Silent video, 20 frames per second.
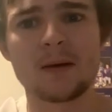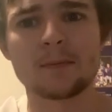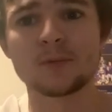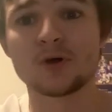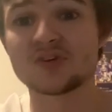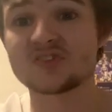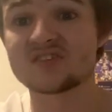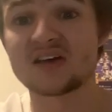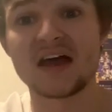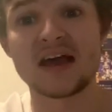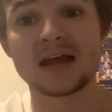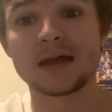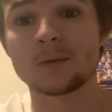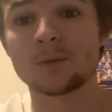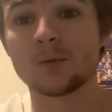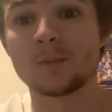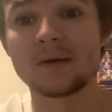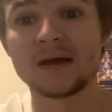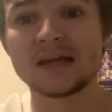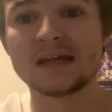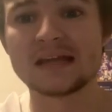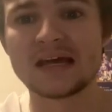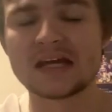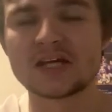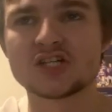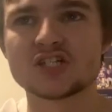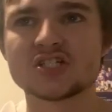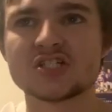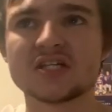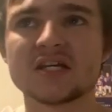I'm not saying it will be
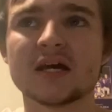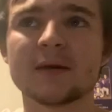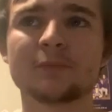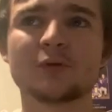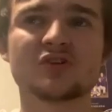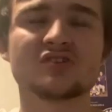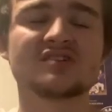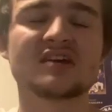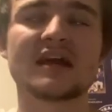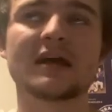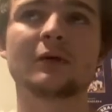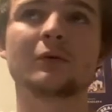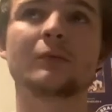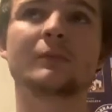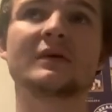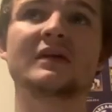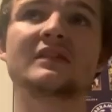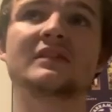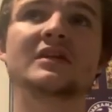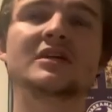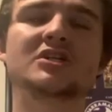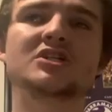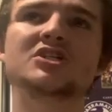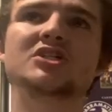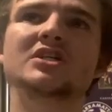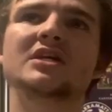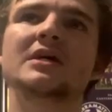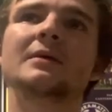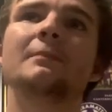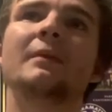next year. I'm not saying it will be this year,